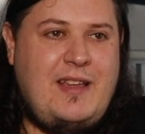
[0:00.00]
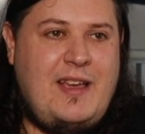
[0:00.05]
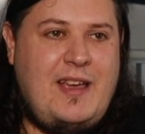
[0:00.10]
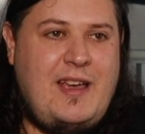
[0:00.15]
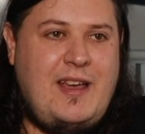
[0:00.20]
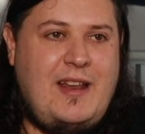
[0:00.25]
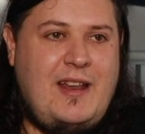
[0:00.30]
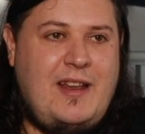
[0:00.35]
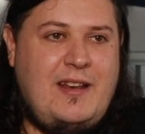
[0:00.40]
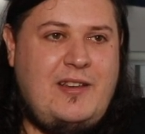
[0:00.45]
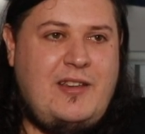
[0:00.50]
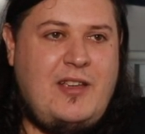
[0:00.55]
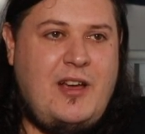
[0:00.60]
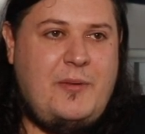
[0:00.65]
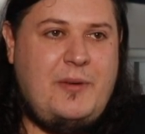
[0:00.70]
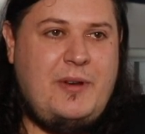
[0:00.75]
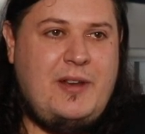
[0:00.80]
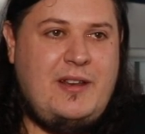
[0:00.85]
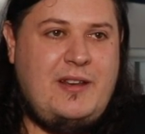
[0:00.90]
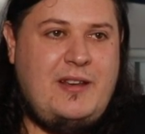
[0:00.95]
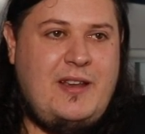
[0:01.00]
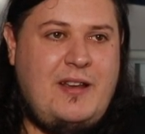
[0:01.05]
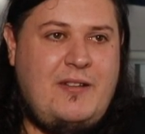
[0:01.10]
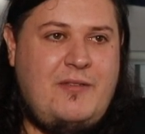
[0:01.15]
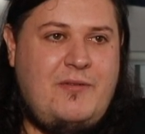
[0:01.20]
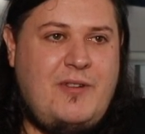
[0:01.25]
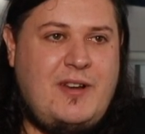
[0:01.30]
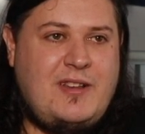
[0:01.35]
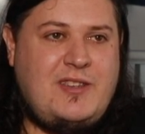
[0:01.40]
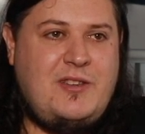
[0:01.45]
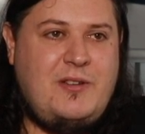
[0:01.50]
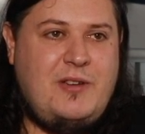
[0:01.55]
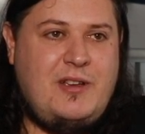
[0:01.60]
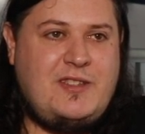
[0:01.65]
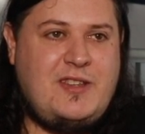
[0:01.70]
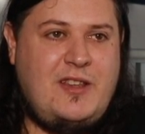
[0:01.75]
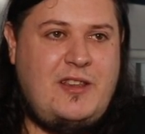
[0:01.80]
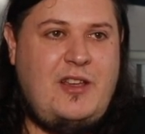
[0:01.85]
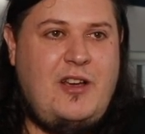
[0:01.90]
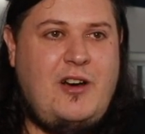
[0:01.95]
and go in and rescue her.
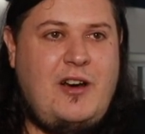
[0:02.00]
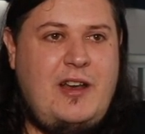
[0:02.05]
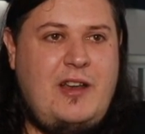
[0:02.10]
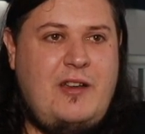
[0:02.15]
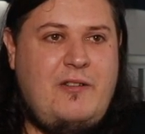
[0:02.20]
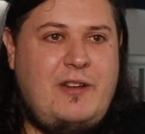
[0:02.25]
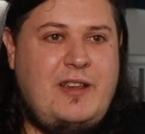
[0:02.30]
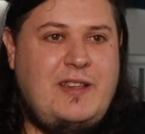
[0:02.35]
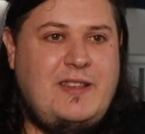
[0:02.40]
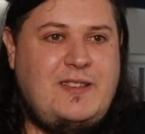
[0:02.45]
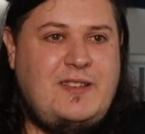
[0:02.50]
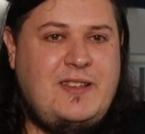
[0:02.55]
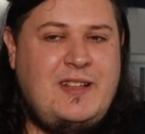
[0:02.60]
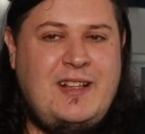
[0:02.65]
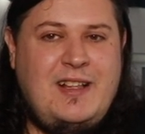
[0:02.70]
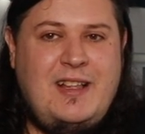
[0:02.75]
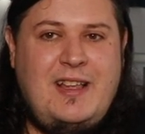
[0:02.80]
So the idea is,